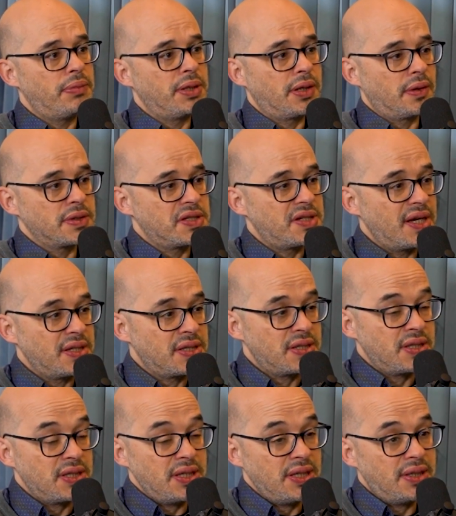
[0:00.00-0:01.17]
because they
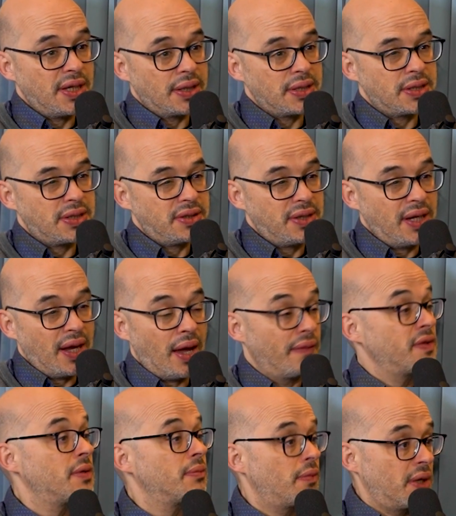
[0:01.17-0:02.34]
see that they
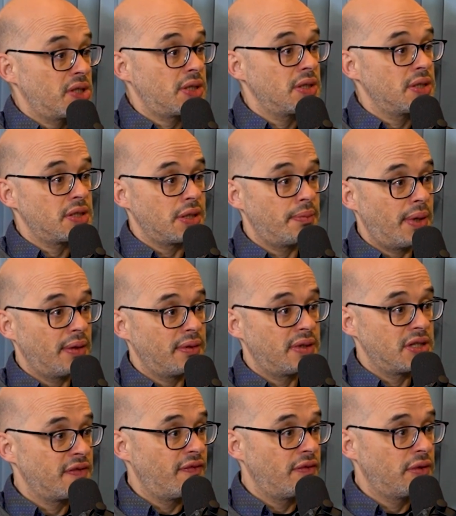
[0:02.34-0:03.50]
have some questions about
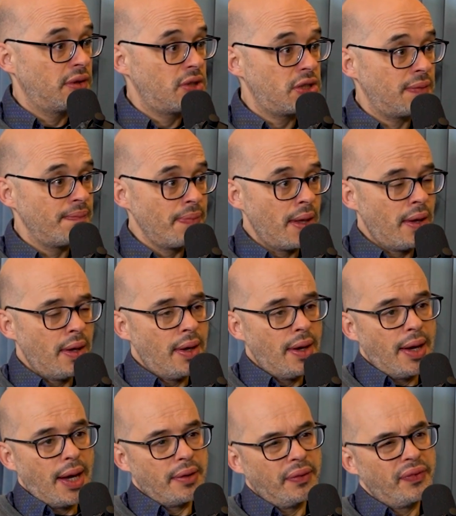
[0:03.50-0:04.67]
this footage.
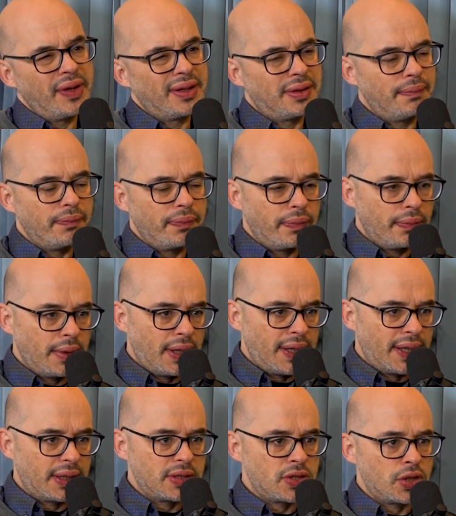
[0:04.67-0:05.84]
I don't think
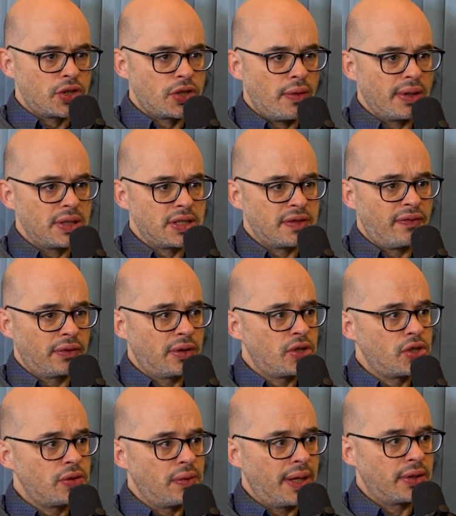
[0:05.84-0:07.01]
like showing this
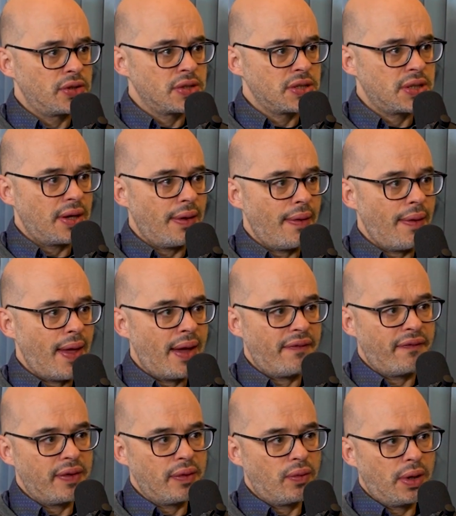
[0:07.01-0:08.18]
footage to like just
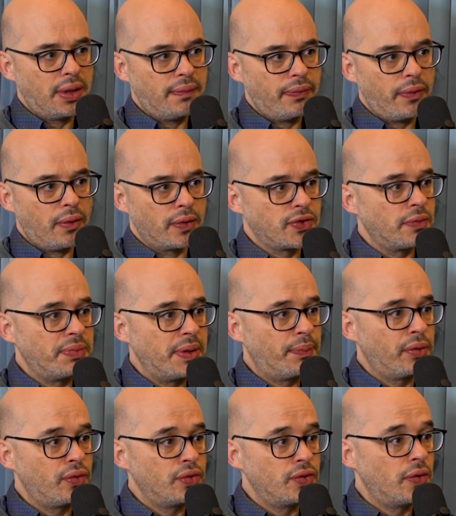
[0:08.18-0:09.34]
everyone, also
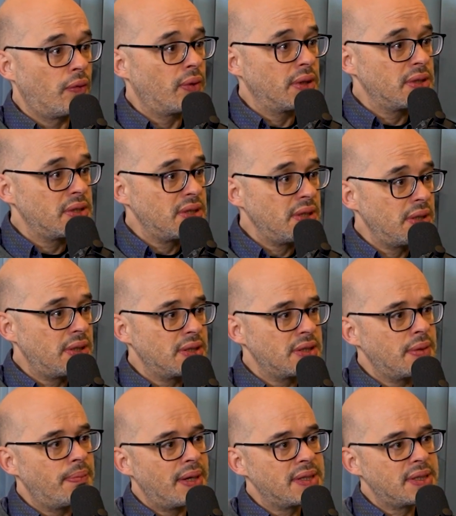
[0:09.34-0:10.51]
people who don't want to see it,
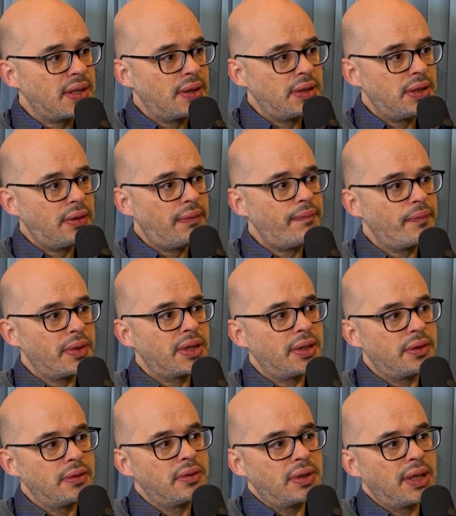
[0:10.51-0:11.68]
is the best idea. But
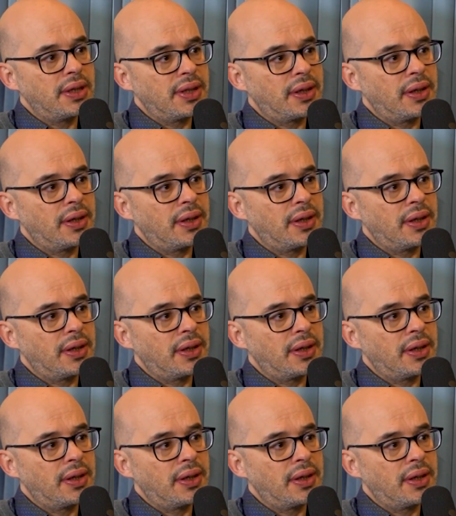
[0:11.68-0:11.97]
I do think